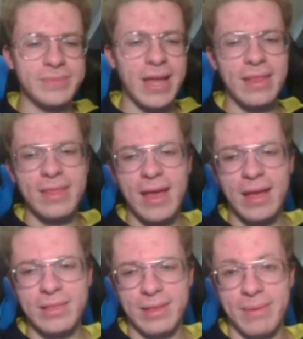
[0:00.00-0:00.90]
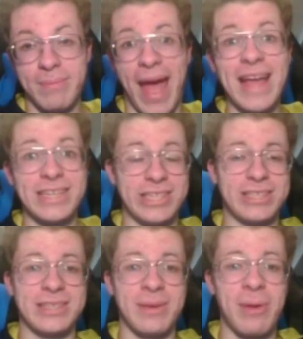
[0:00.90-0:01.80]
And then the
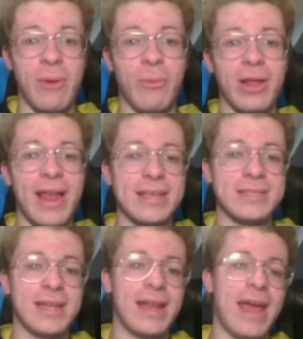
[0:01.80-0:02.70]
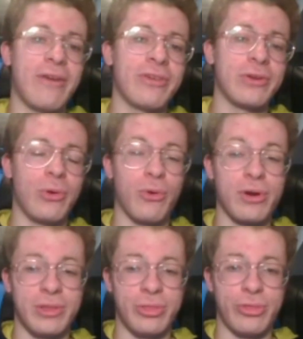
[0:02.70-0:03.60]
Magic somehow won last night. Aaron
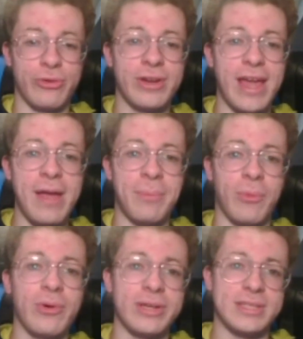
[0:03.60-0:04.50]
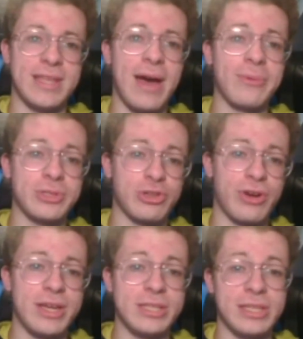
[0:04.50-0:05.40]
Gordon, 38 points. That was
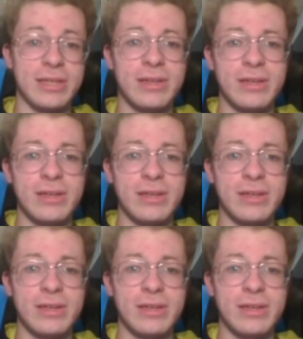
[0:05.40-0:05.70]
crazy.